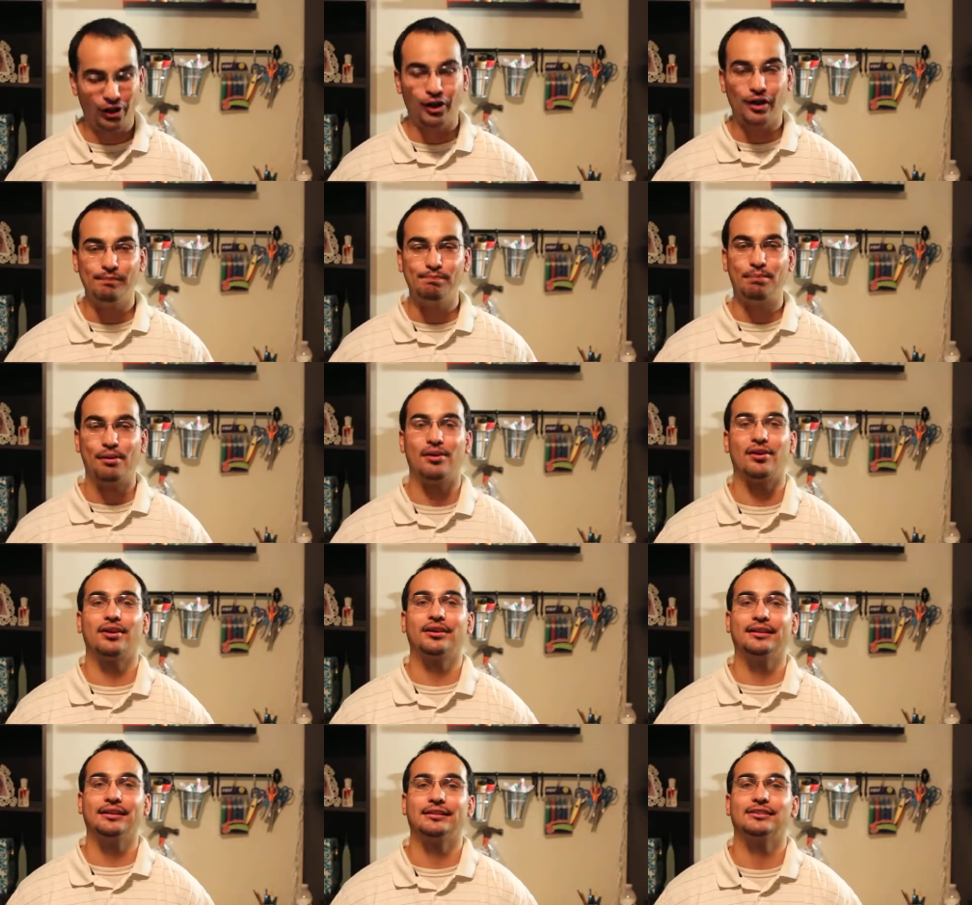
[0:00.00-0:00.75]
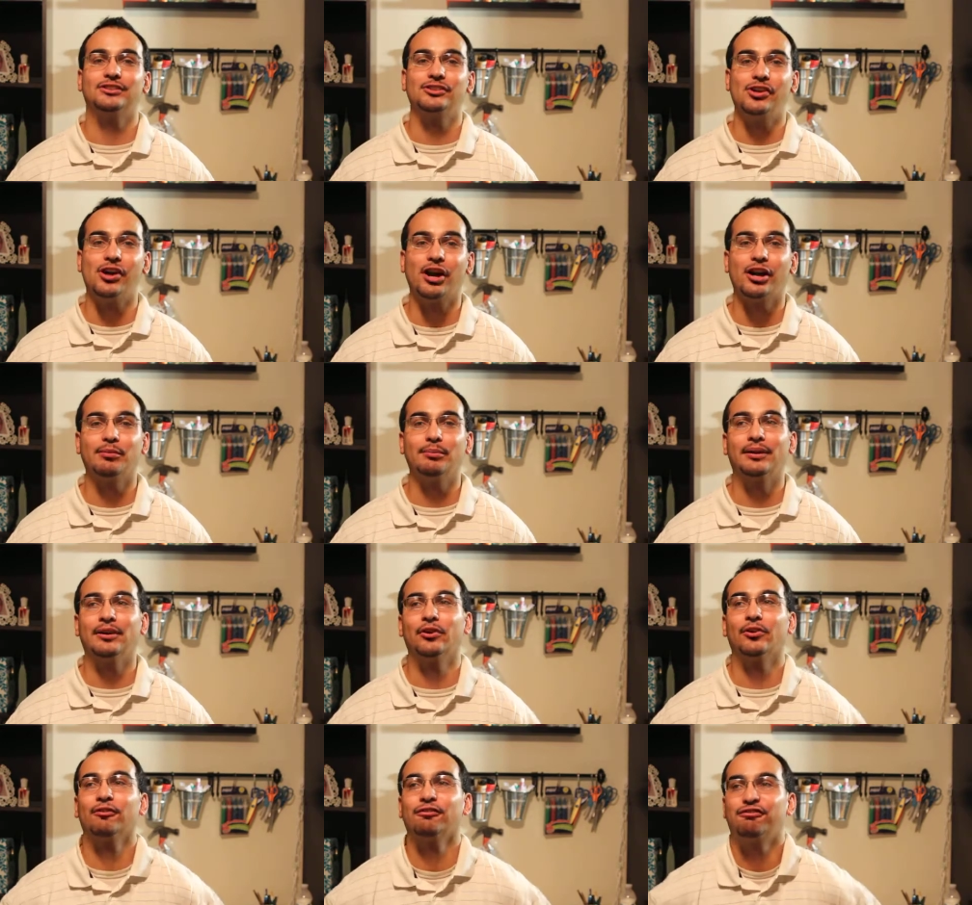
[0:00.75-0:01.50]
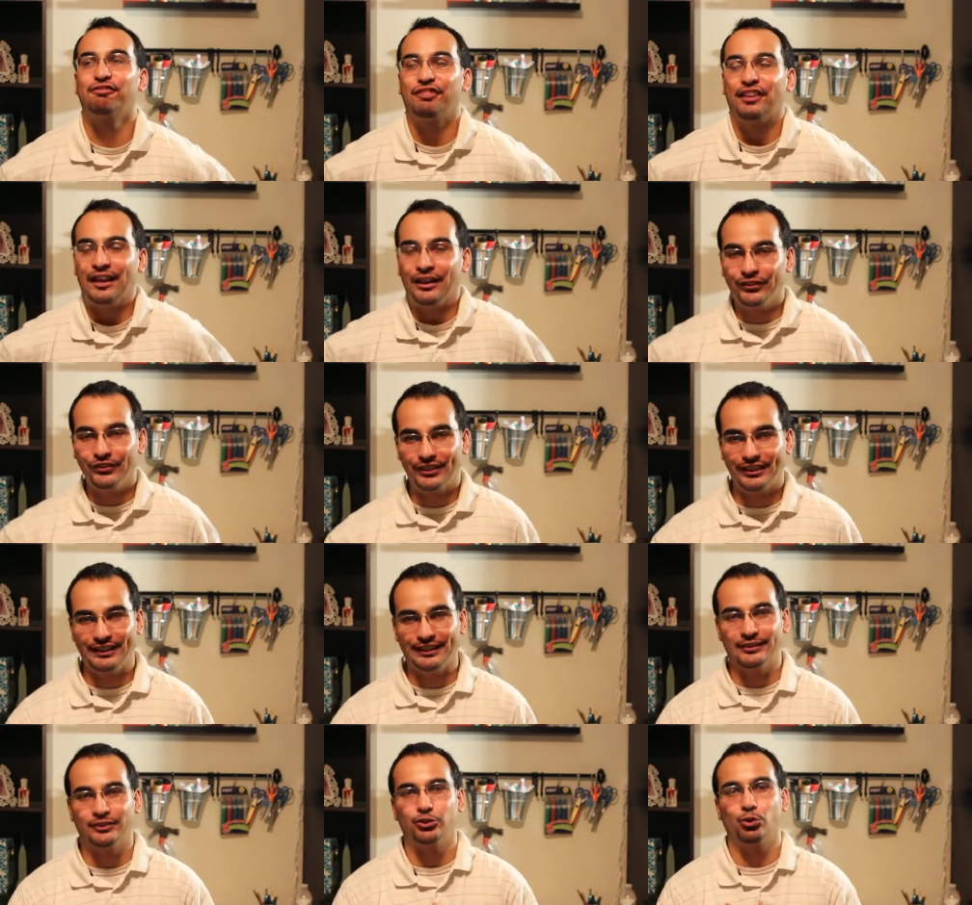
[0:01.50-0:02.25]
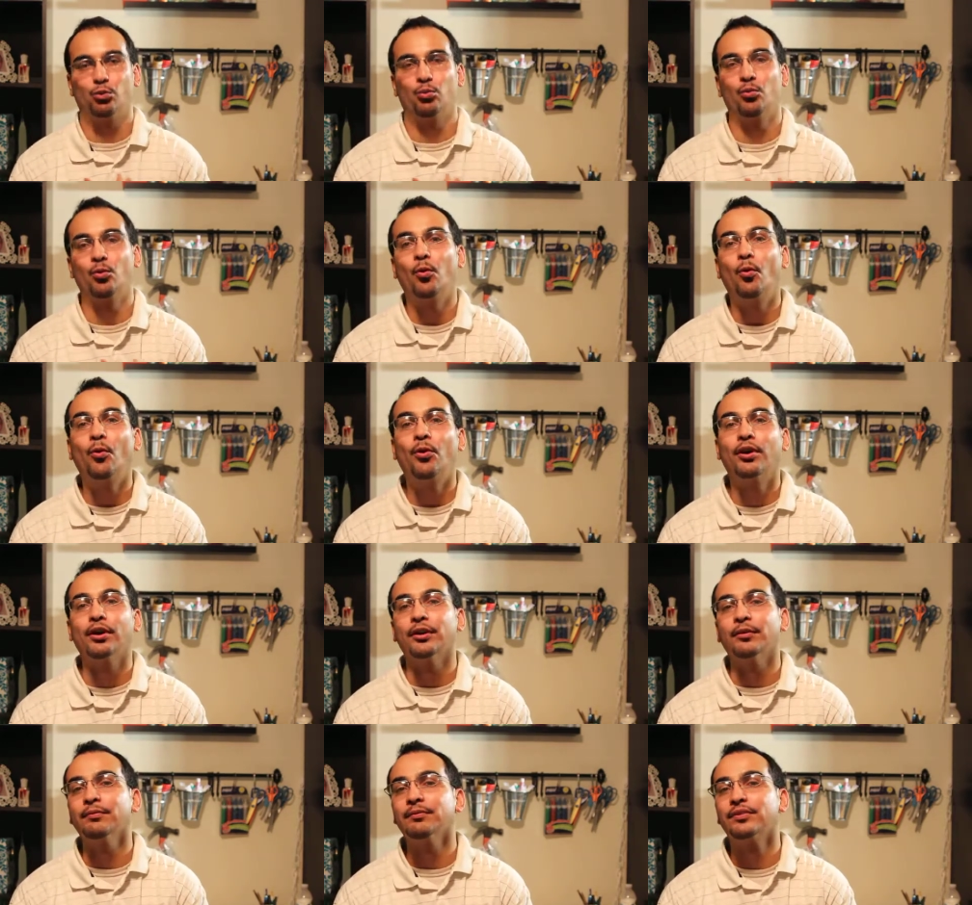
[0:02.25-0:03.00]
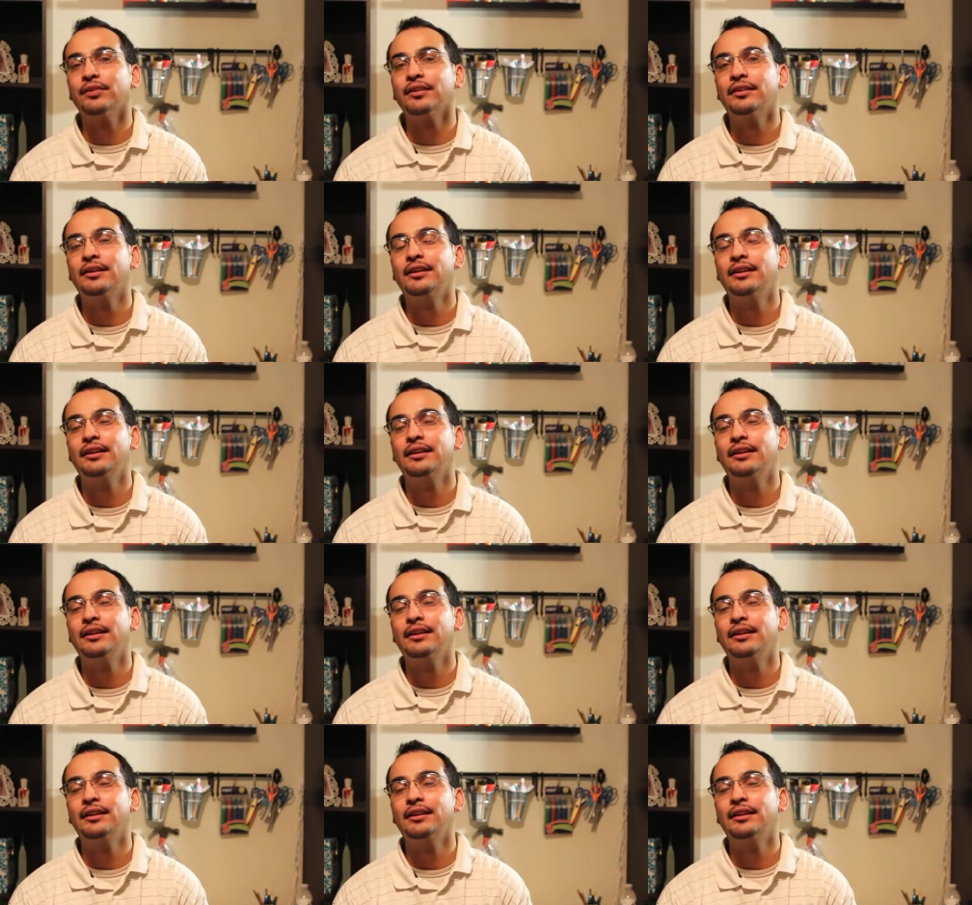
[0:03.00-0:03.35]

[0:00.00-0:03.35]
upon his garment or felt its warmth